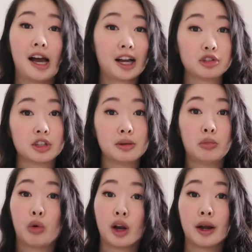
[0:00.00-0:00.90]
actually
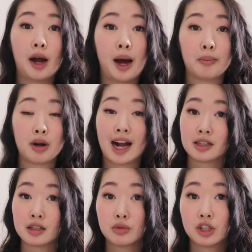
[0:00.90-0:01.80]
more
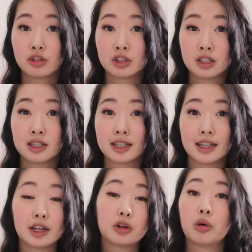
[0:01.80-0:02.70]
practice questions and
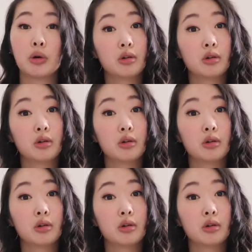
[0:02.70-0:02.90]
like go